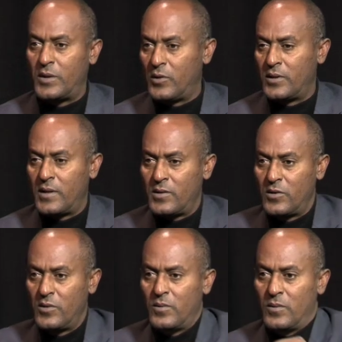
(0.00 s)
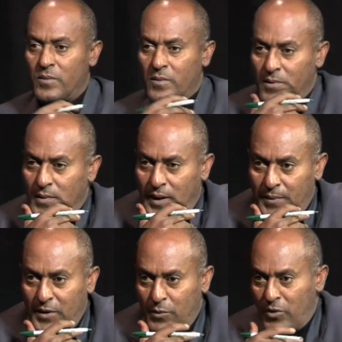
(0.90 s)
do you intend to do? I
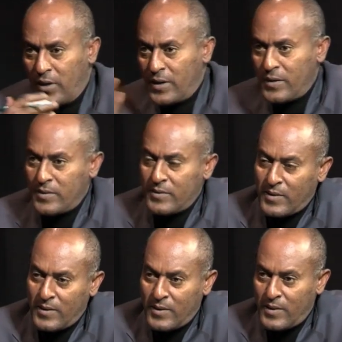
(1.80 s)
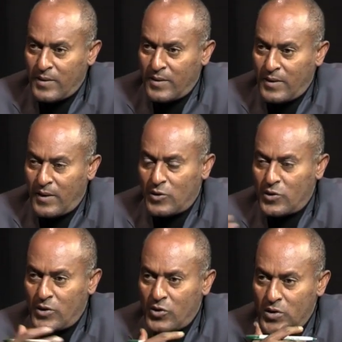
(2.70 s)
mean, to bring
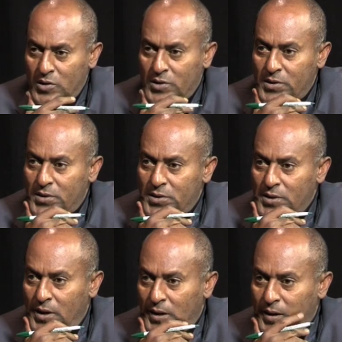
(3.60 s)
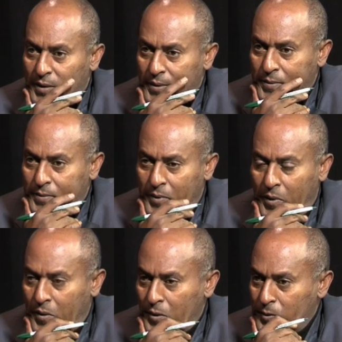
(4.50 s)
English teachers,
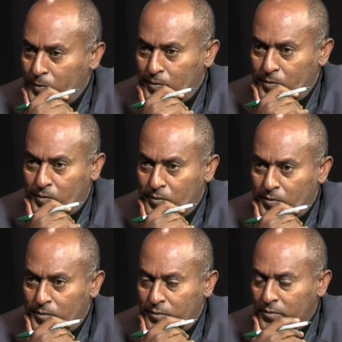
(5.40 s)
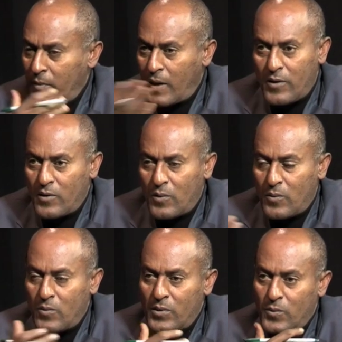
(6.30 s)
or I don't know,
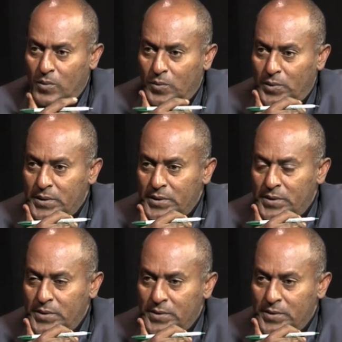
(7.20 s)
what is...